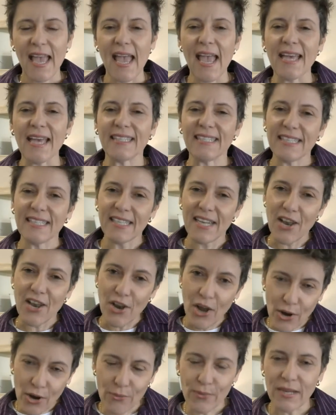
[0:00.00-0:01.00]
and
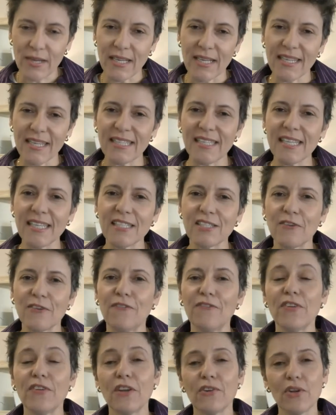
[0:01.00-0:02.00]
knowing it's
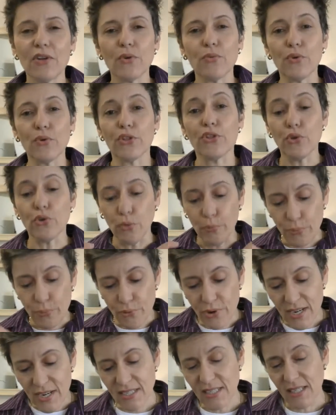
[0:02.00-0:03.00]
interfering with your
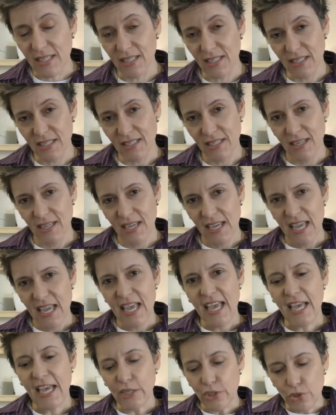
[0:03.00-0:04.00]
present,
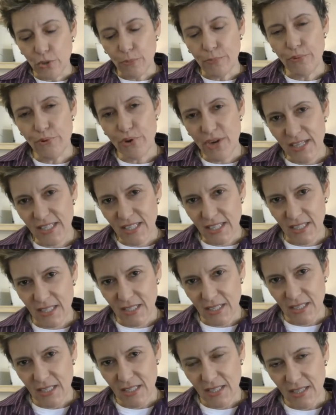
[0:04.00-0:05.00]
and your
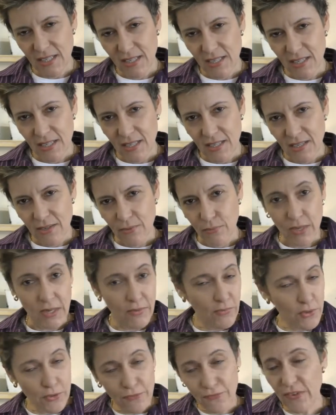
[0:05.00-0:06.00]
present,
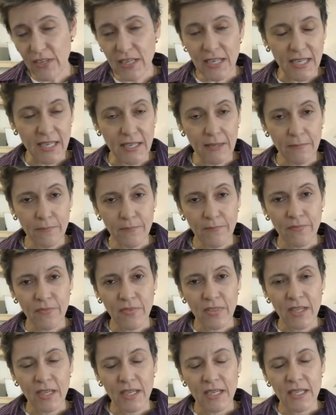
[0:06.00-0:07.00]
whatever you're feeling,
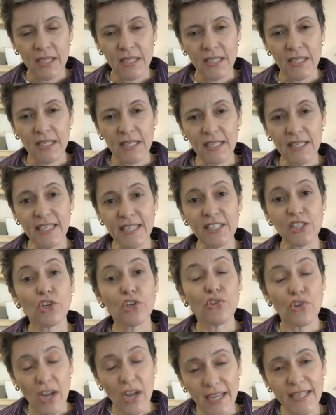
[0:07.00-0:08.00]
is
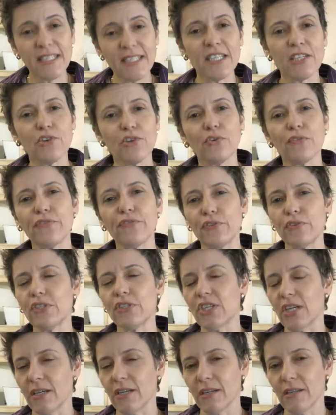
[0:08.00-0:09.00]
creating your
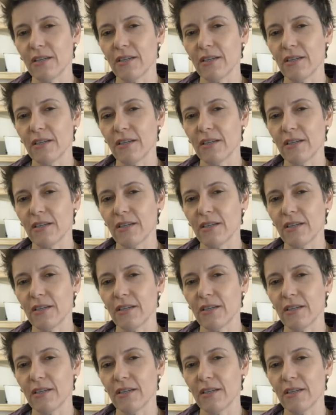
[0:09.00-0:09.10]
future.